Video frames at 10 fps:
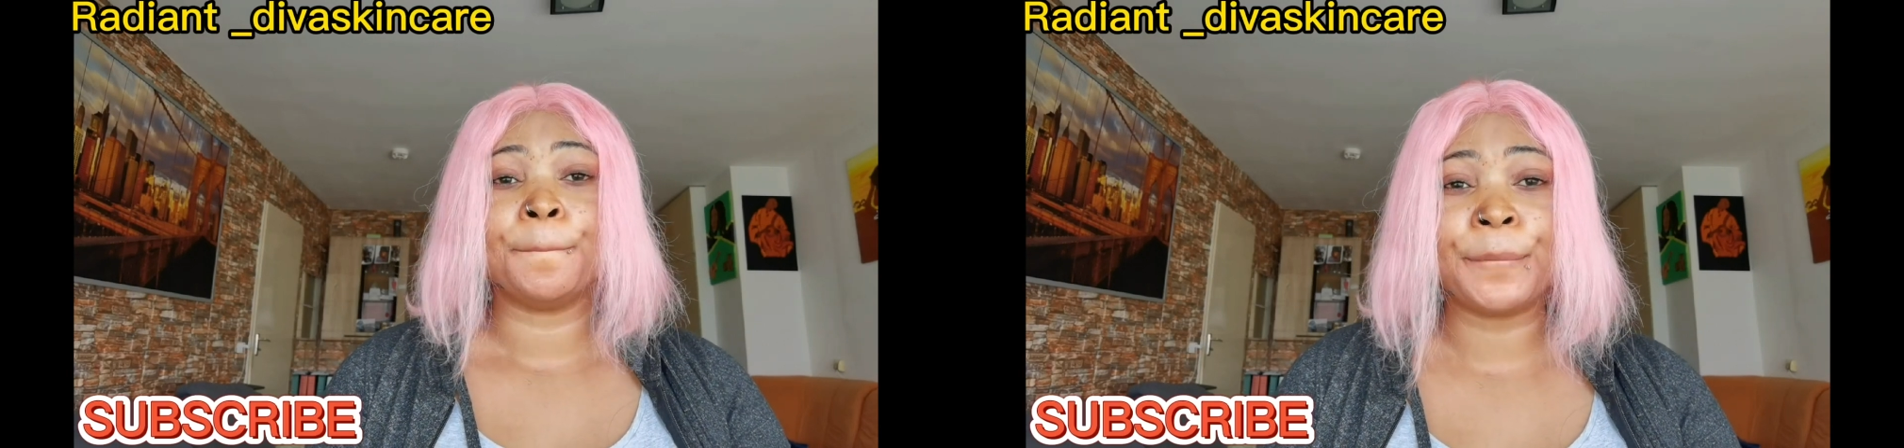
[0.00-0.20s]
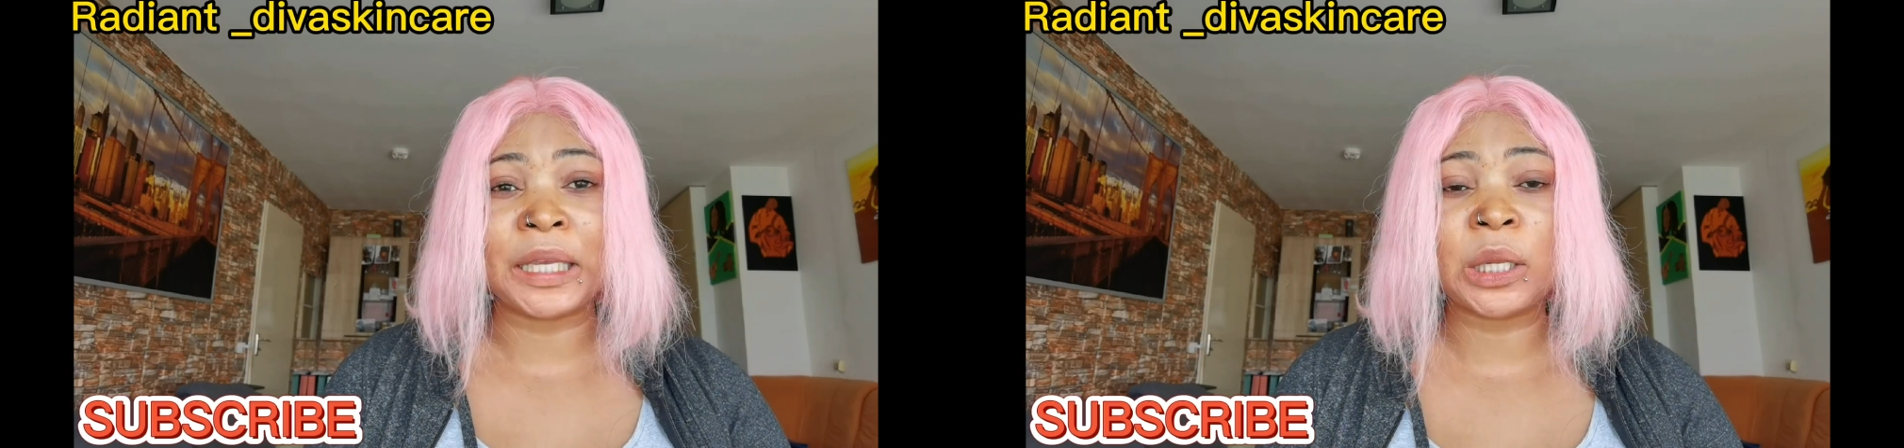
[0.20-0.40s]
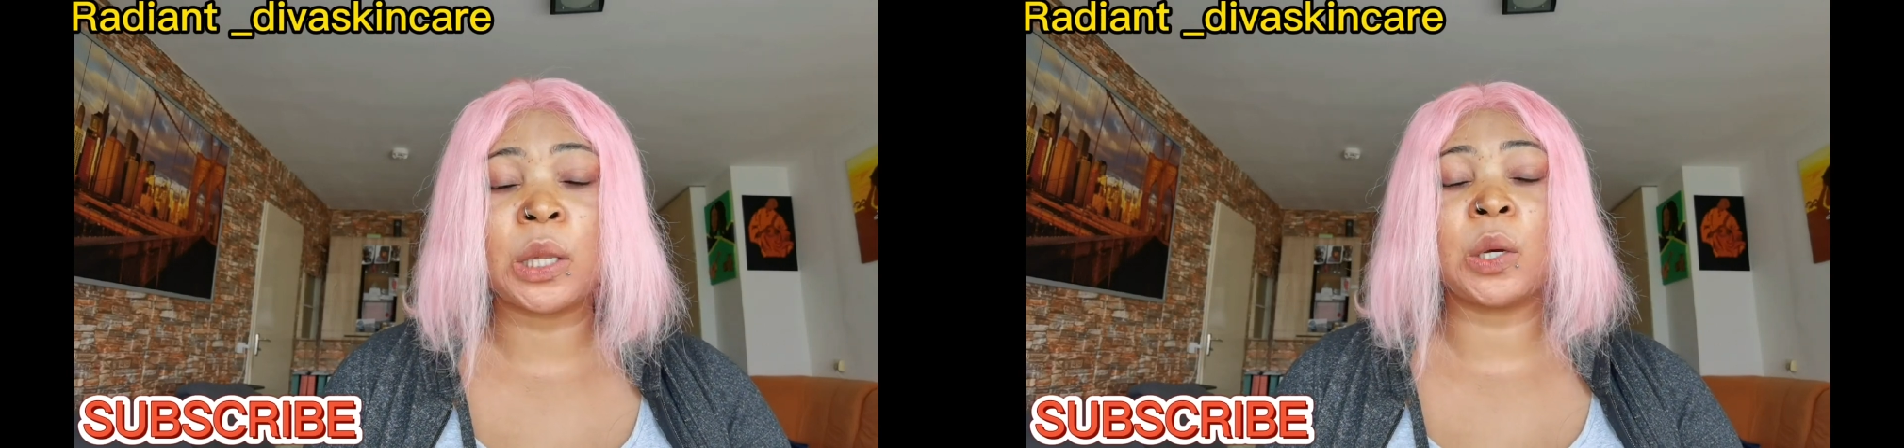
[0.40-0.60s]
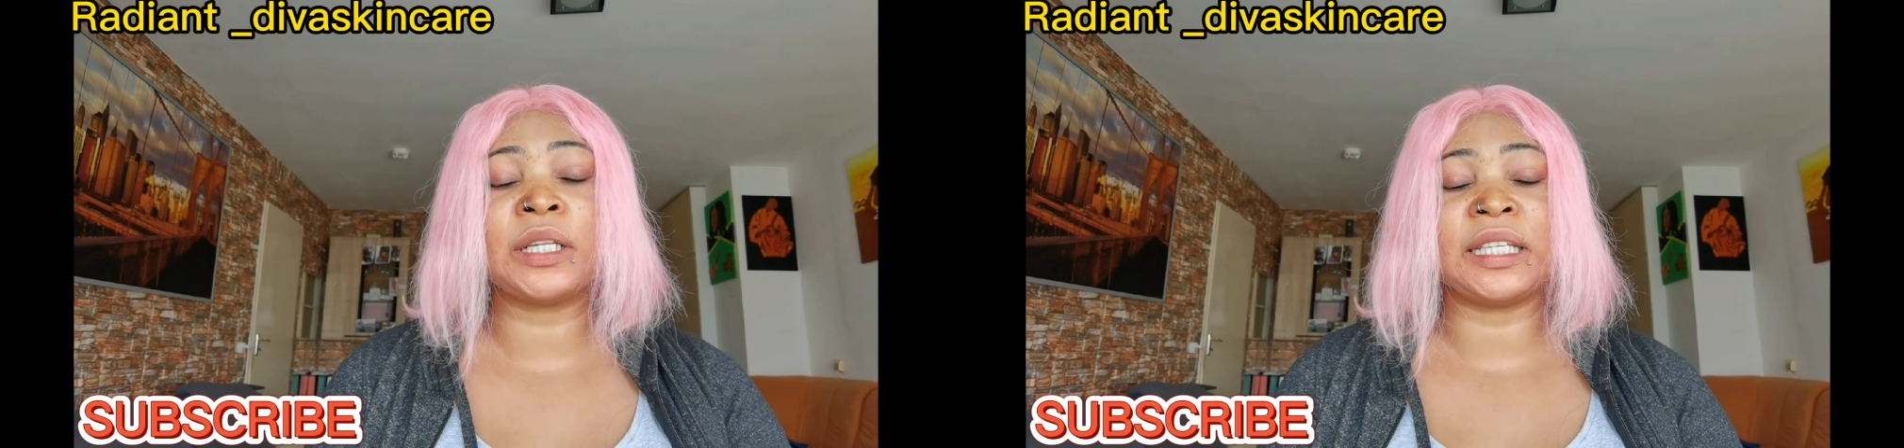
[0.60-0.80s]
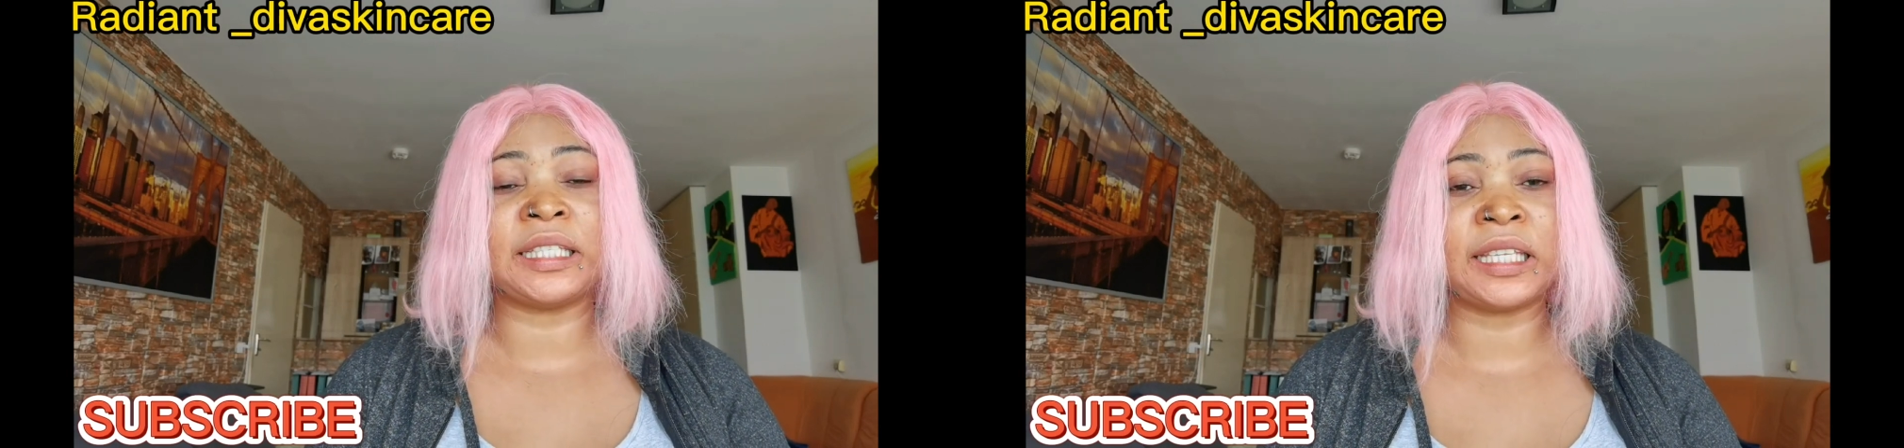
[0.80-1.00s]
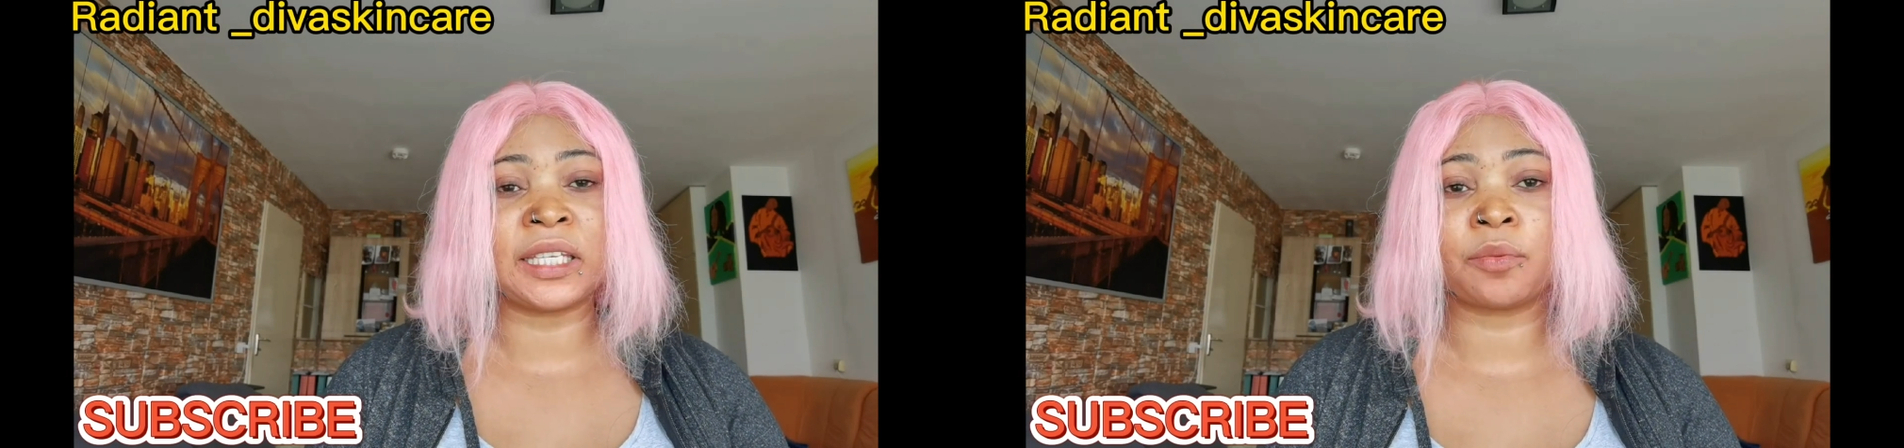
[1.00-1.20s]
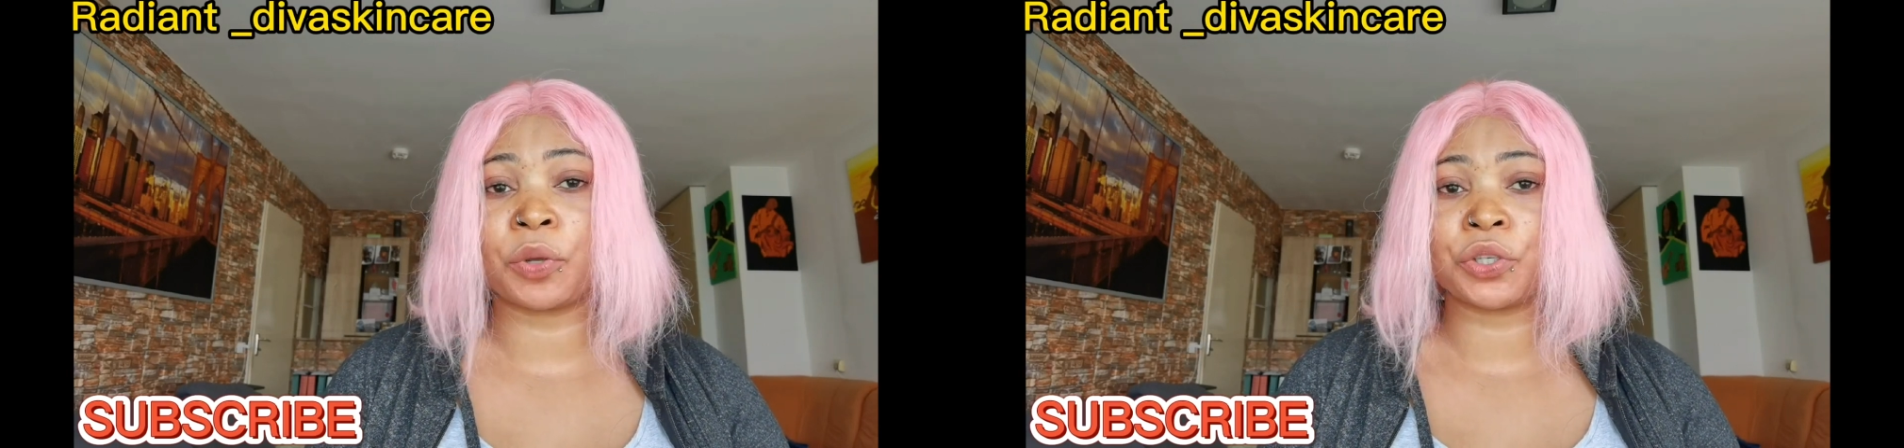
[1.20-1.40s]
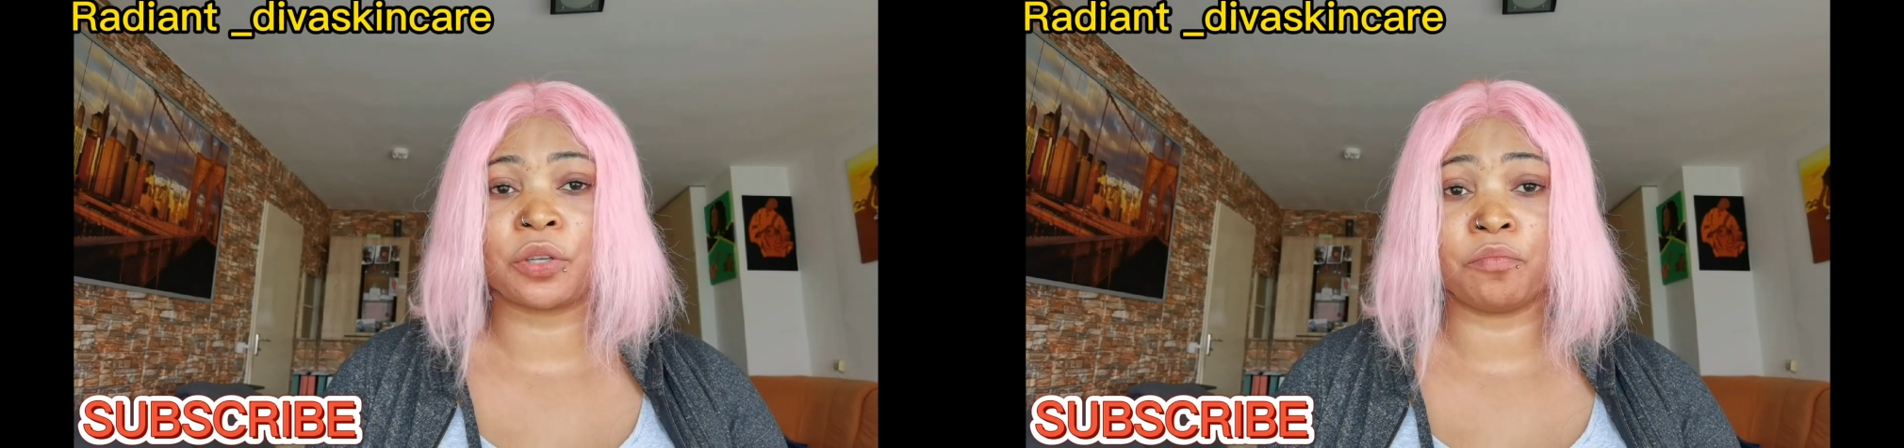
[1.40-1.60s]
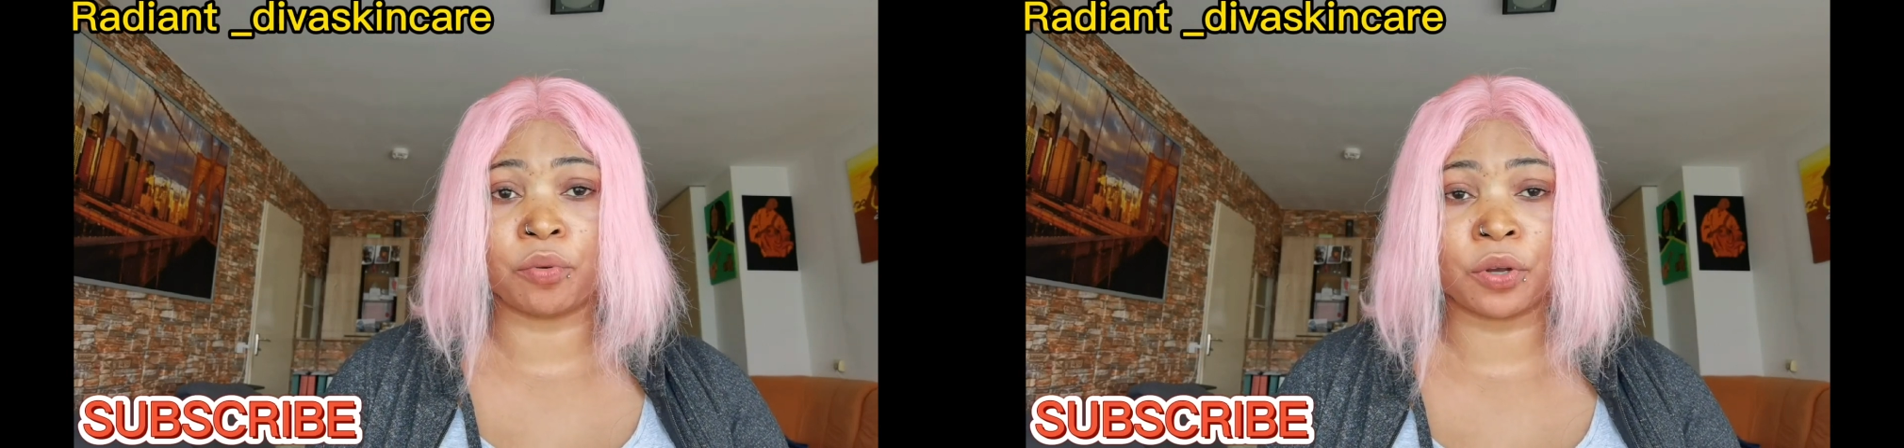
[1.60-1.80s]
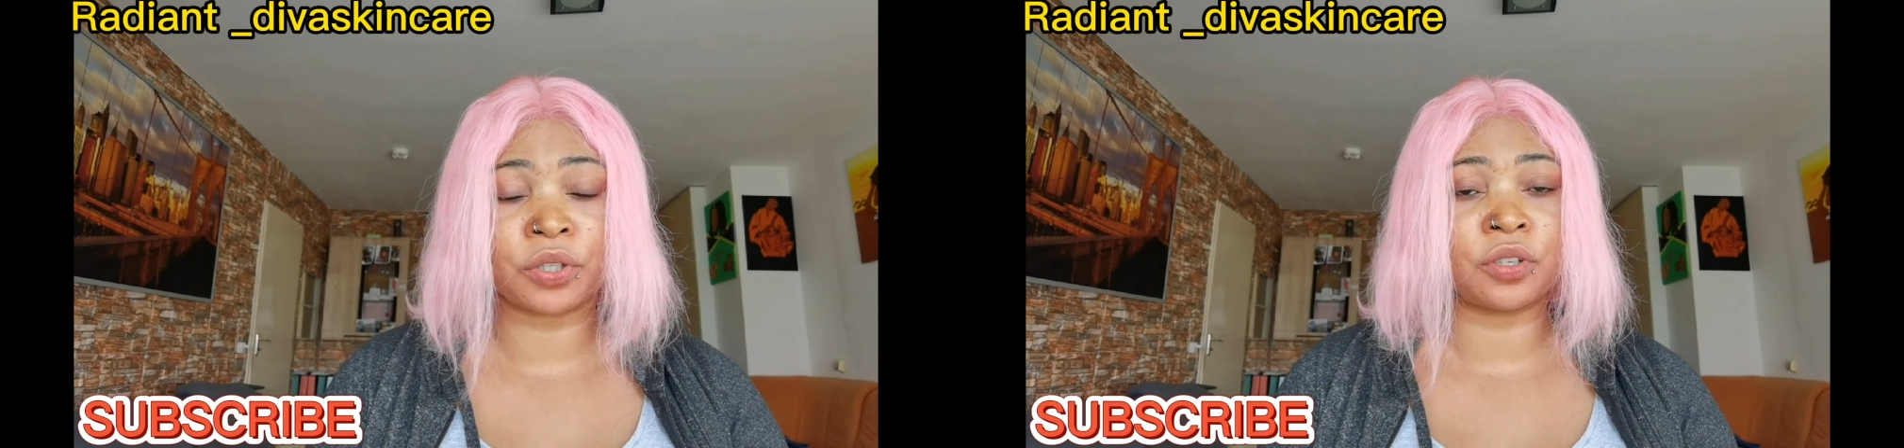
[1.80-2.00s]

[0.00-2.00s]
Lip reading: below the description box.